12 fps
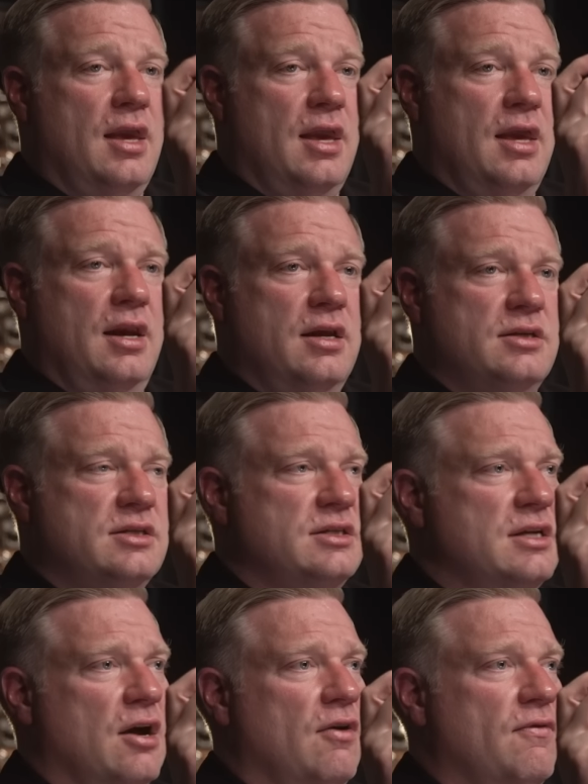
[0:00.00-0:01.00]
in
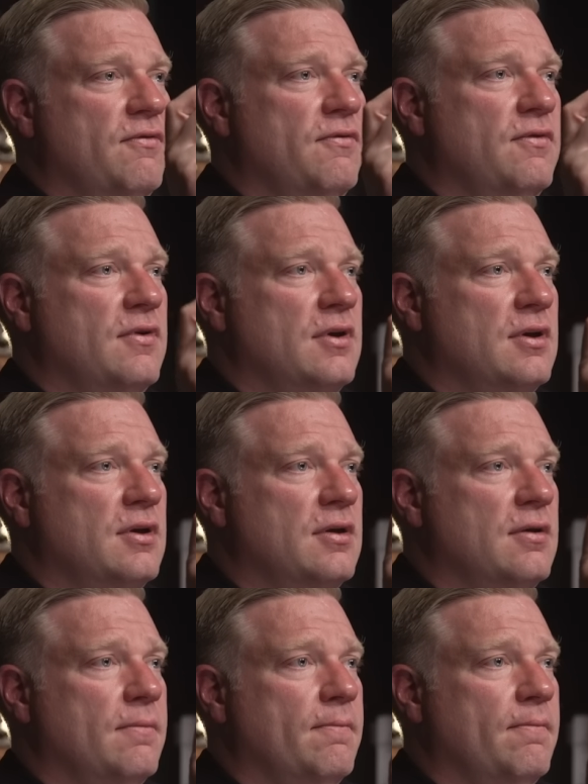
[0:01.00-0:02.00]
itself
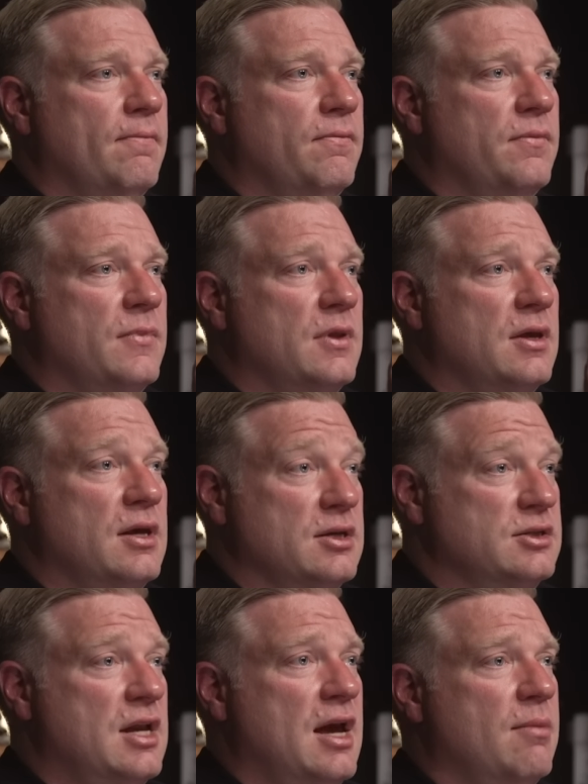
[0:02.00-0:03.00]

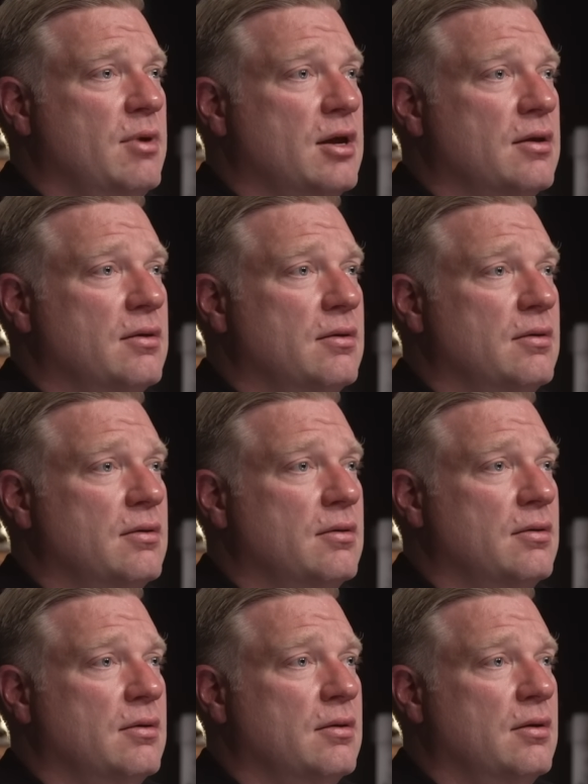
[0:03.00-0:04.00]
is damning
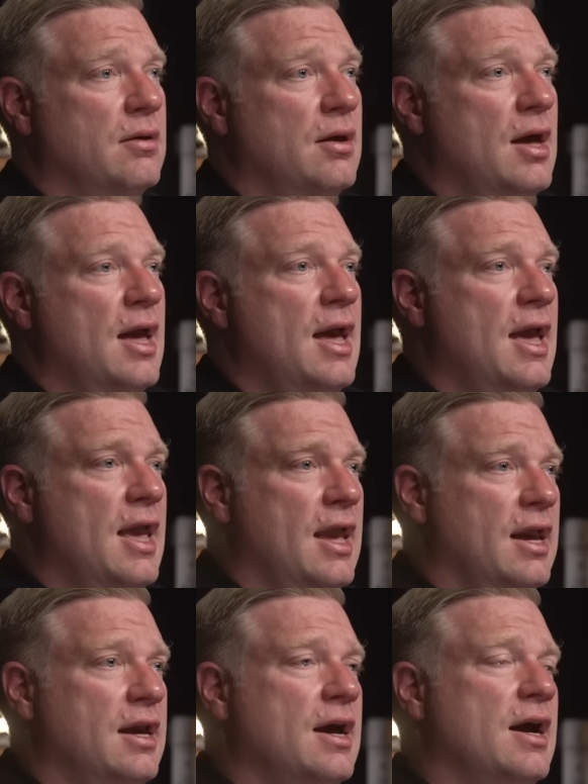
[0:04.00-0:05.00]

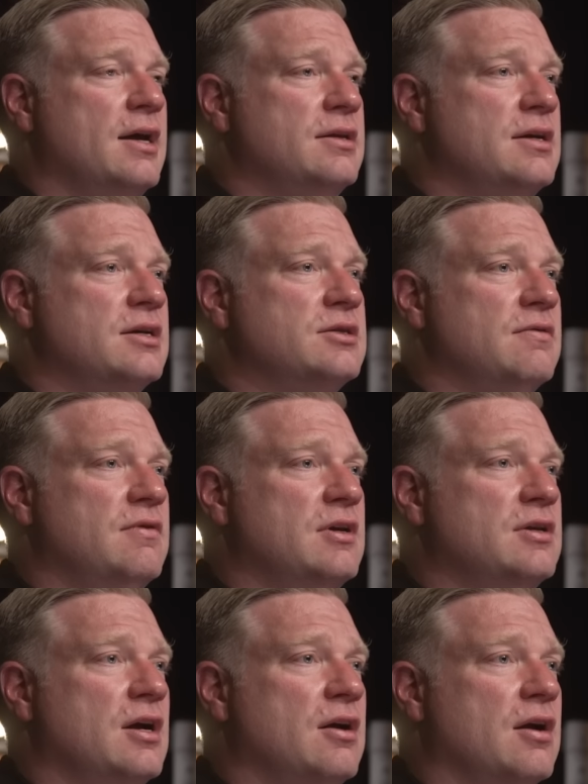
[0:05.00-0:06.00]
in context of the
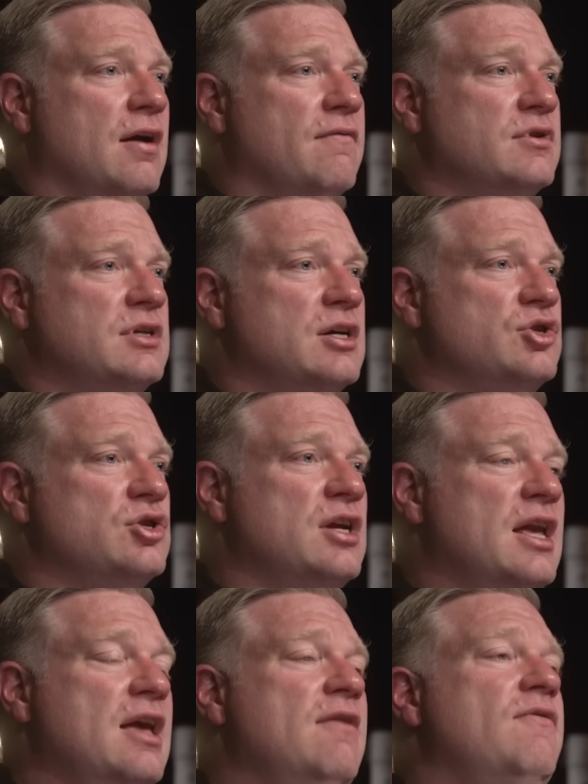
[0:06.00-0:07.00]
entire conversation,
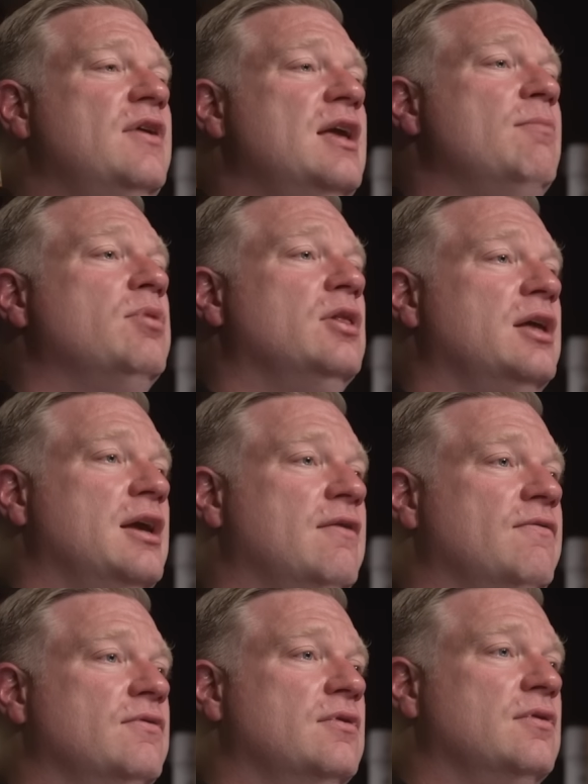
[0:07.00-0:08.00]
if he
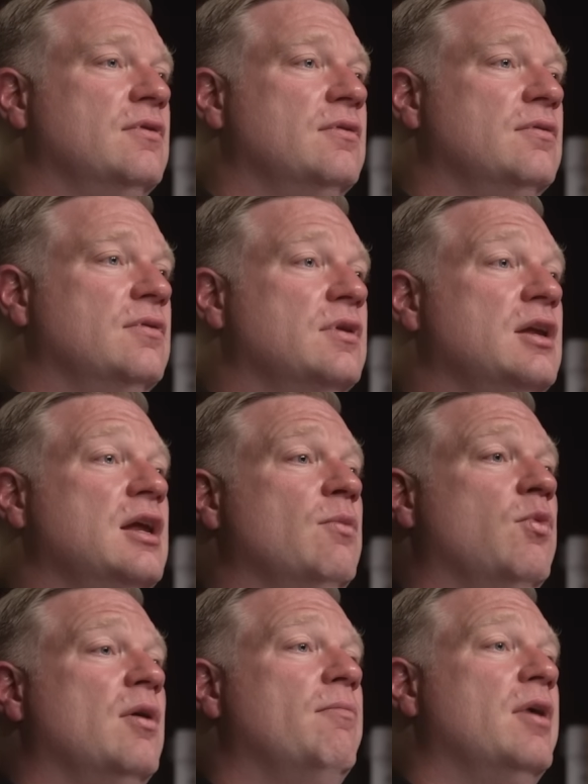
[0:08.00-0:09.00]
believed that he
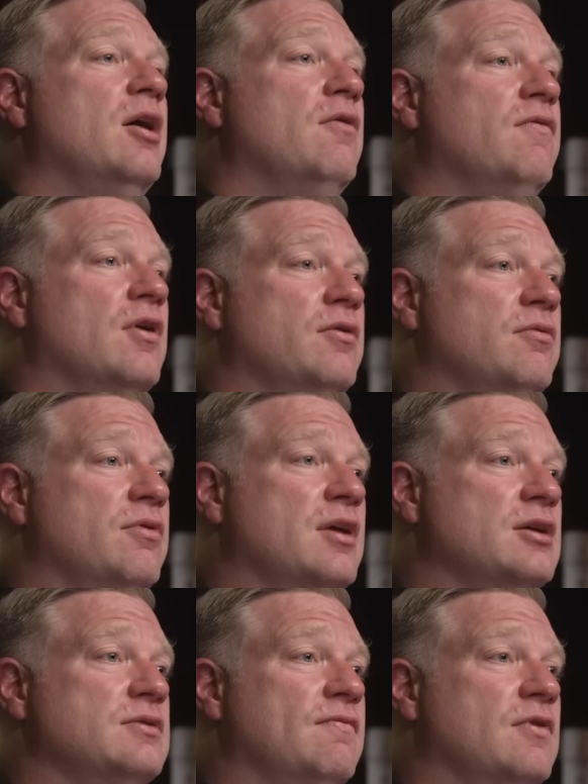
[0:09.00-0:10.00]
had won by over
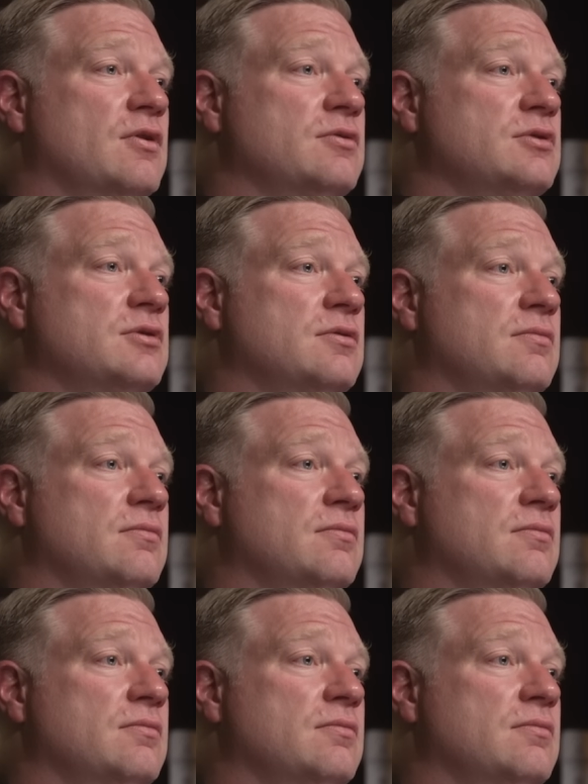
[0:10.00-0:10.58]
100,000 votes,